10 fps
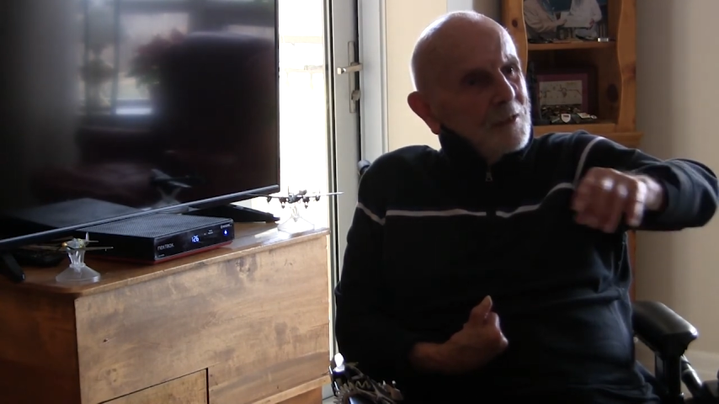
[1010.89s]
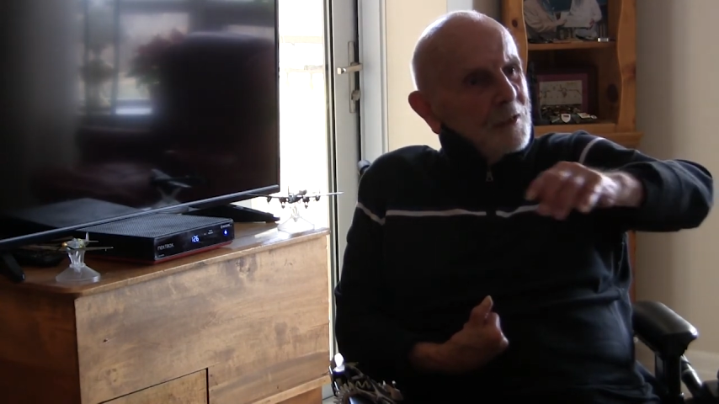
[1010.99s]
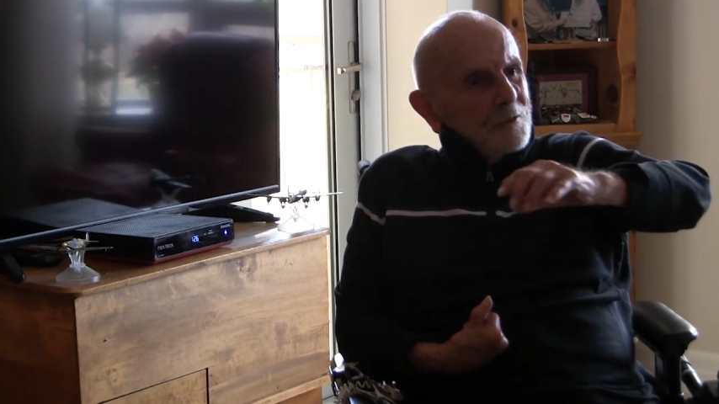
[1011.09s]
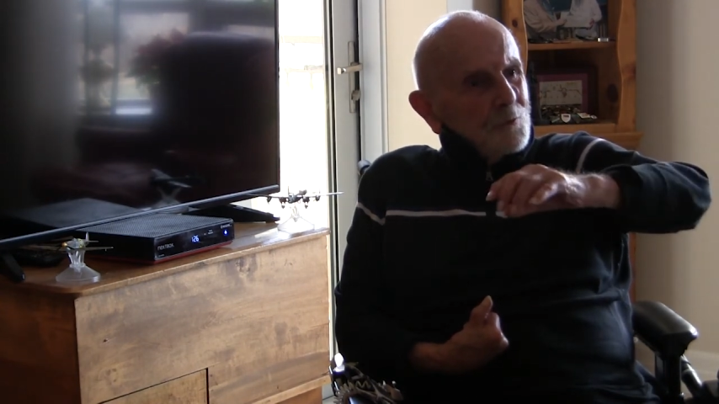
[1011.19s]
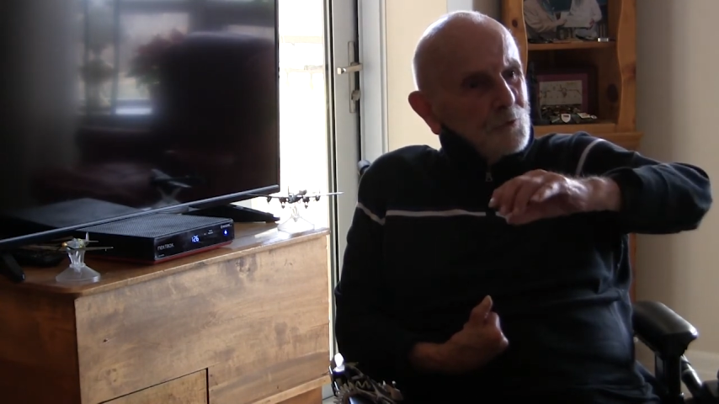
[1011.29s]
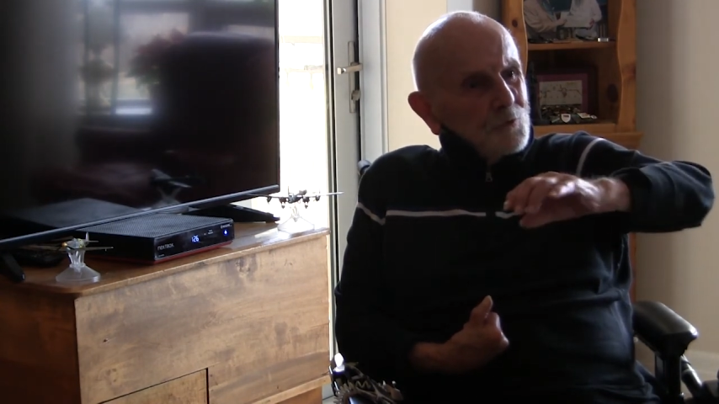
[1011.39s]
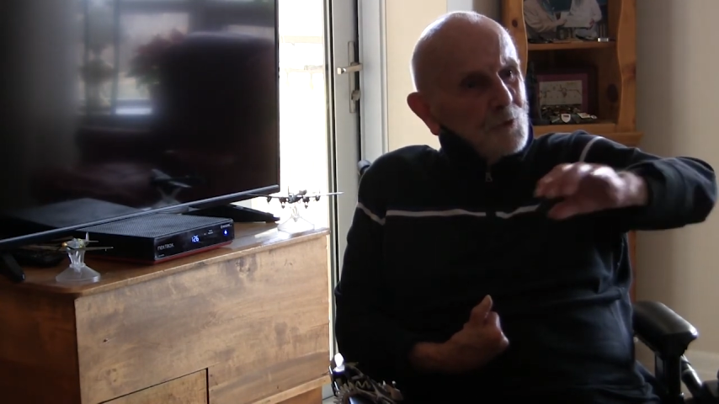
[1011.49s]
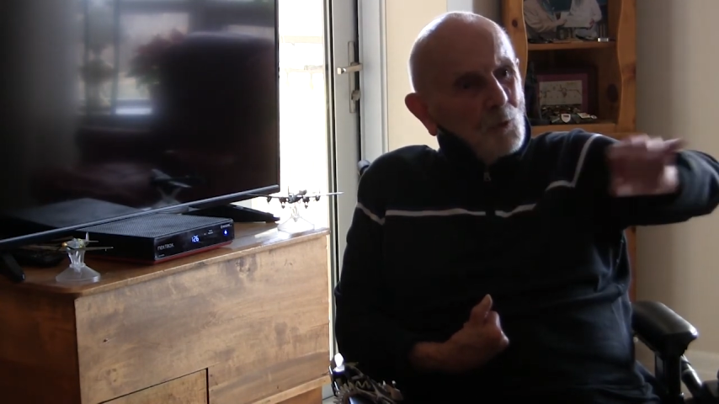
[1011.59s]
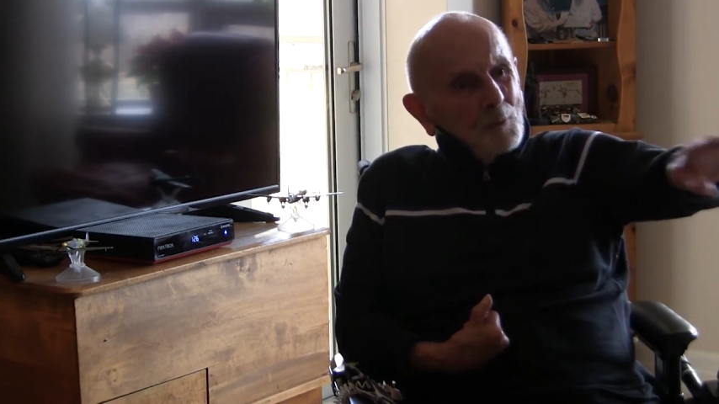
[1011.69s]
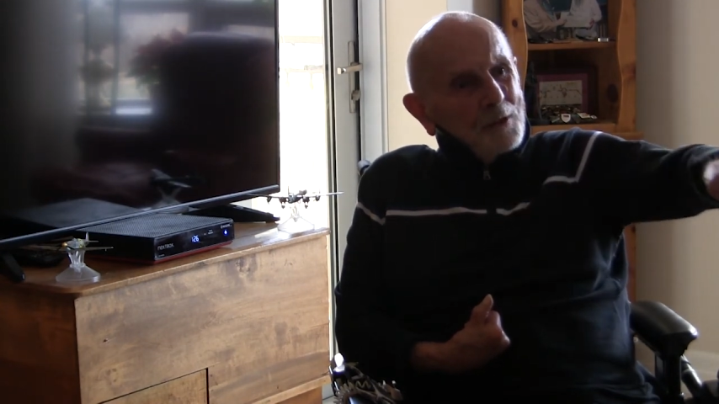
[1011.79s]
and there was
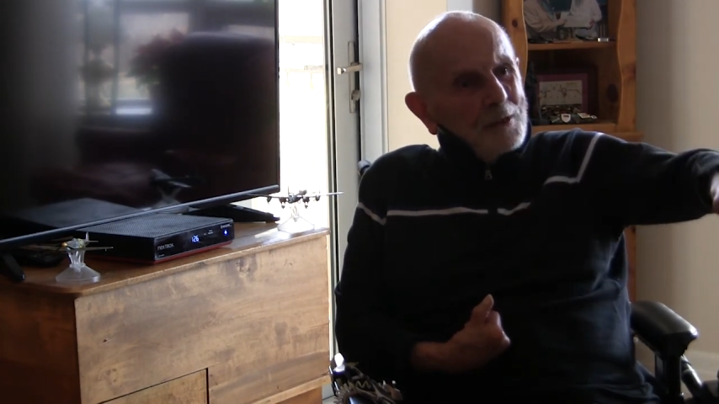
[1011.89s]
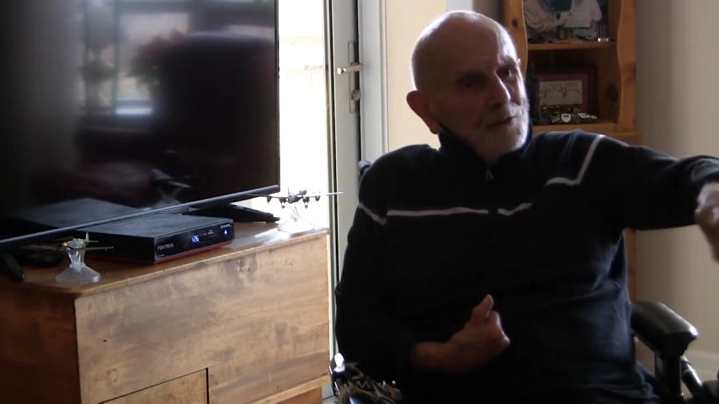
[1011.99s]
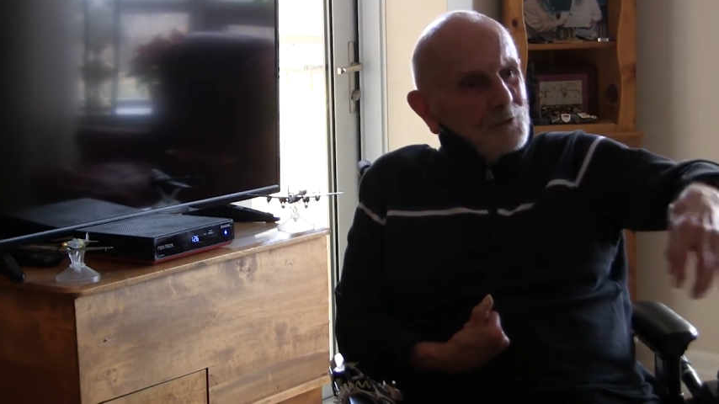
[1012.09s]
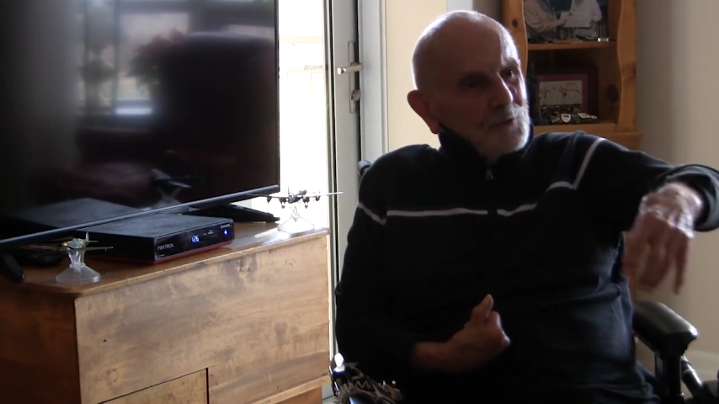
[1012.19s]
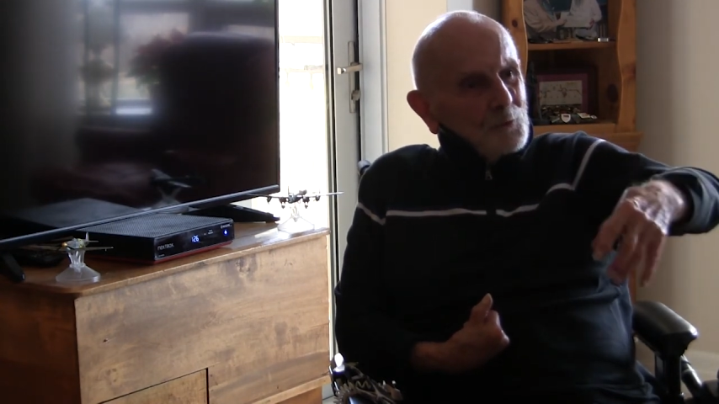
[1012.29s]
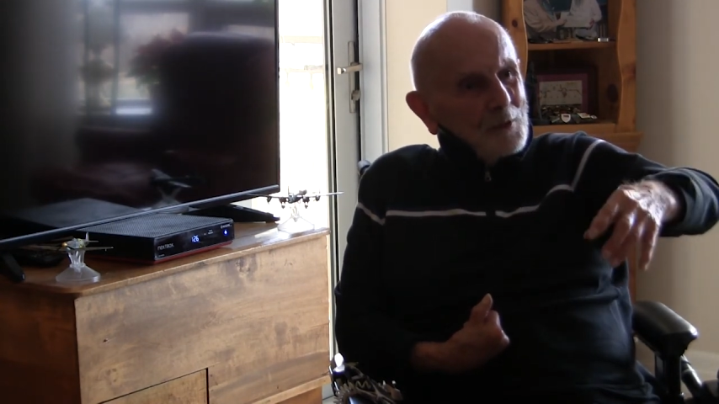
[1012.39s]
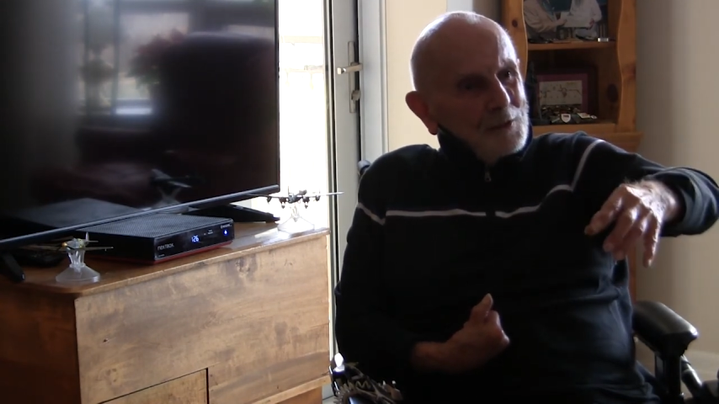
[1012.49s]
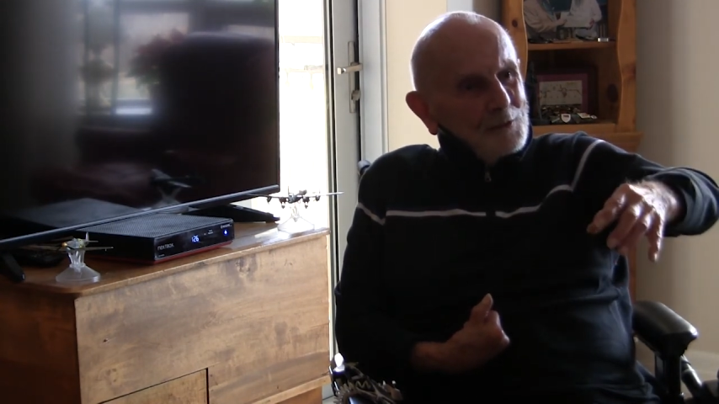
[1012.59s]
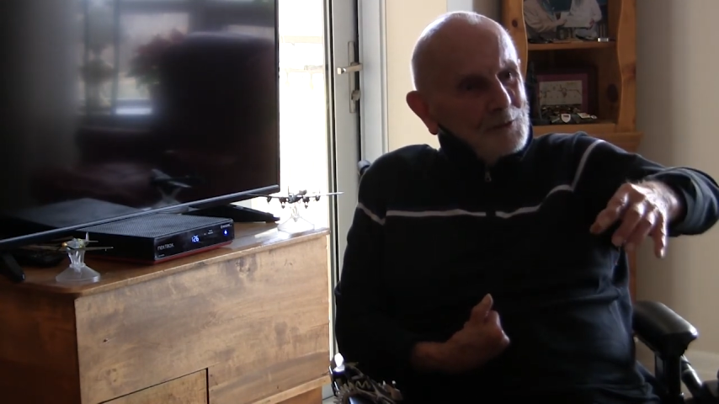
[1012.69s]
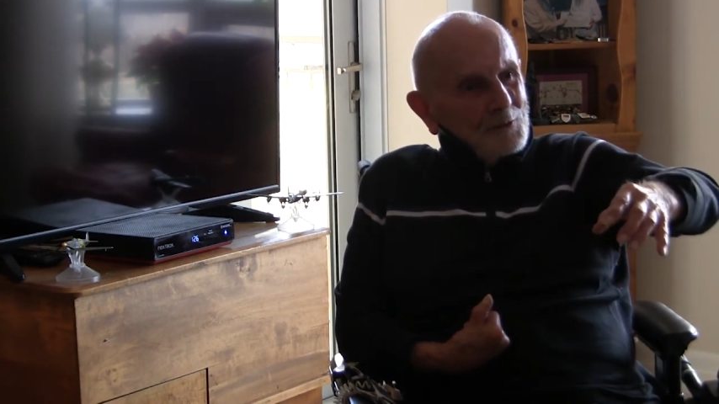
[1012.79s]
nobody else
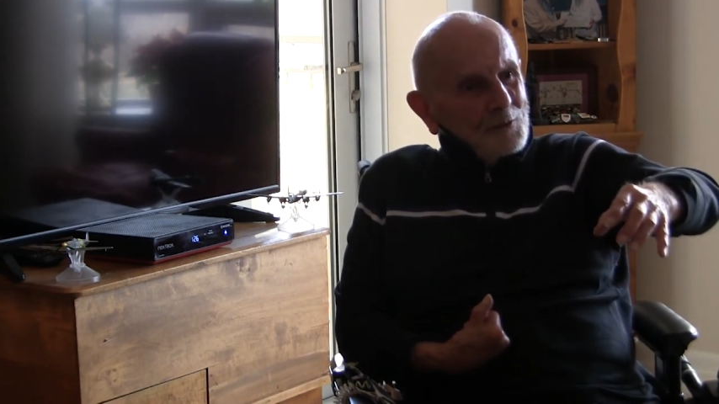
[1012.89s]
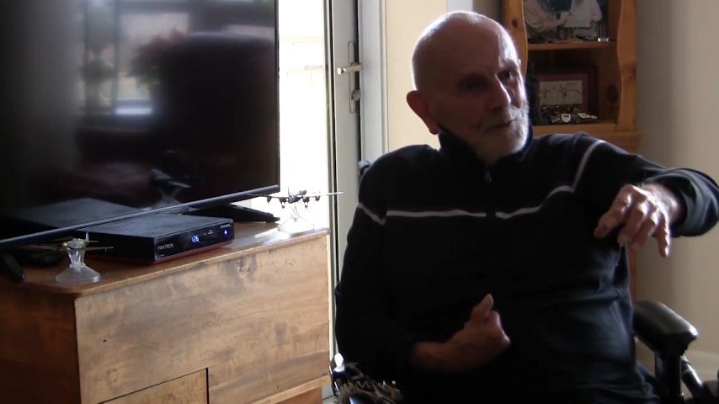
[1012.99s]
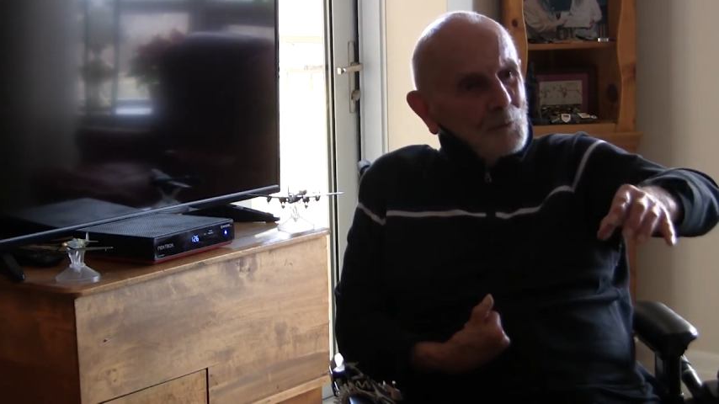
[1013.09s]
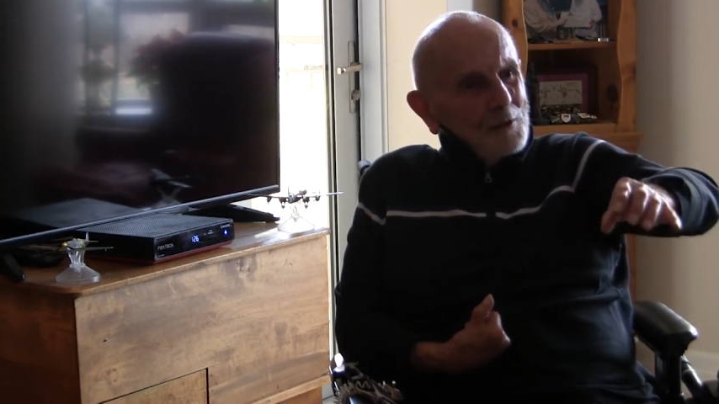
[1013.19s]
around.